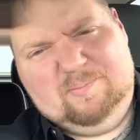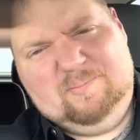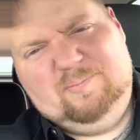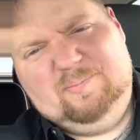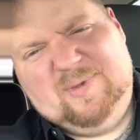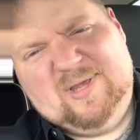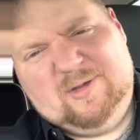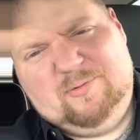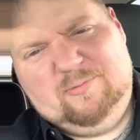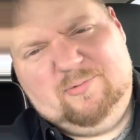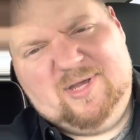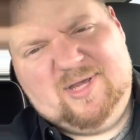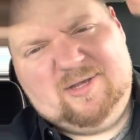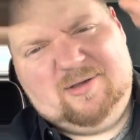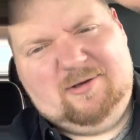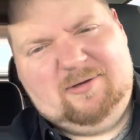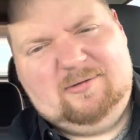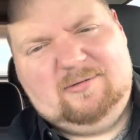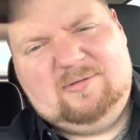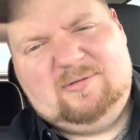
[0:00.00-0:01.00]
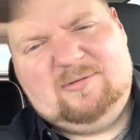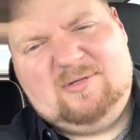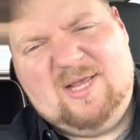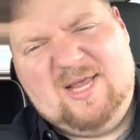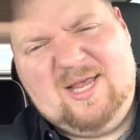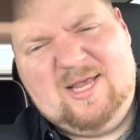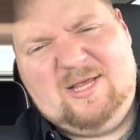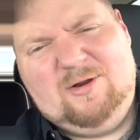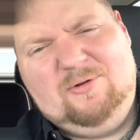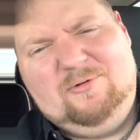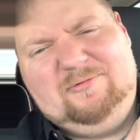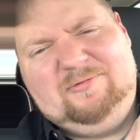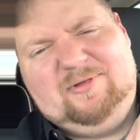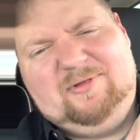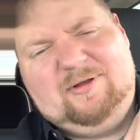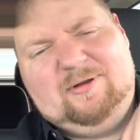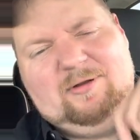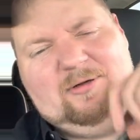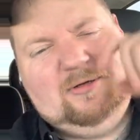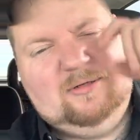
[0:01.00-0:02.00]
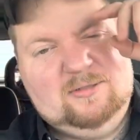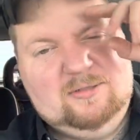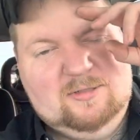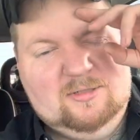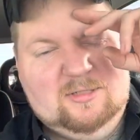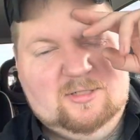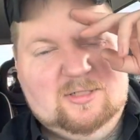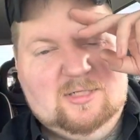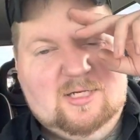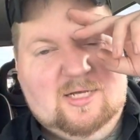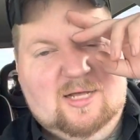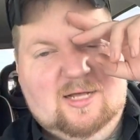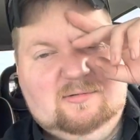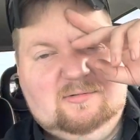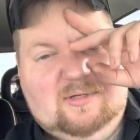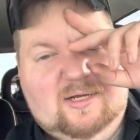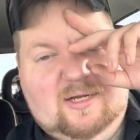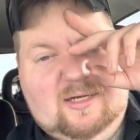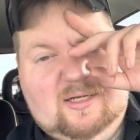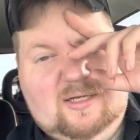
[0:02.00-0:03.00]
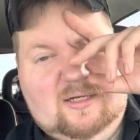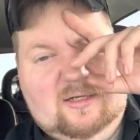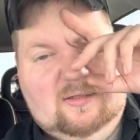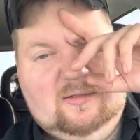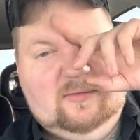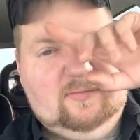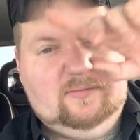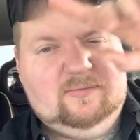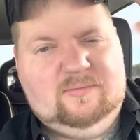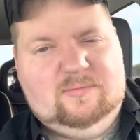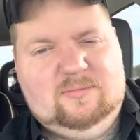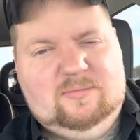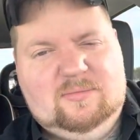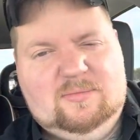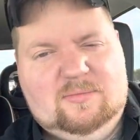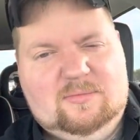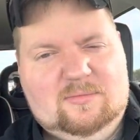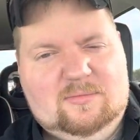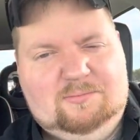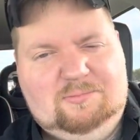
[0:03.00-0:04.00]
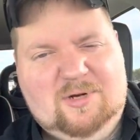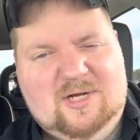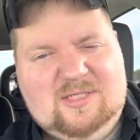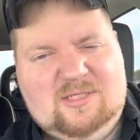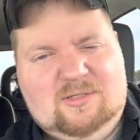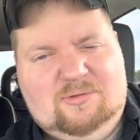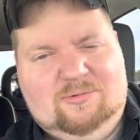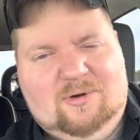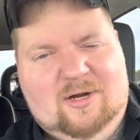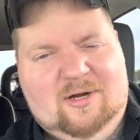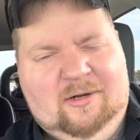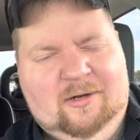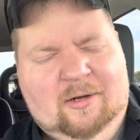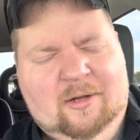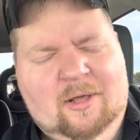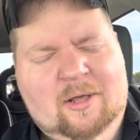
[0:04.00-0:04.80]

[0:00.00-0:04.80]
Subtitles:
Big wig goes, hey, get over there. I was like, press is running.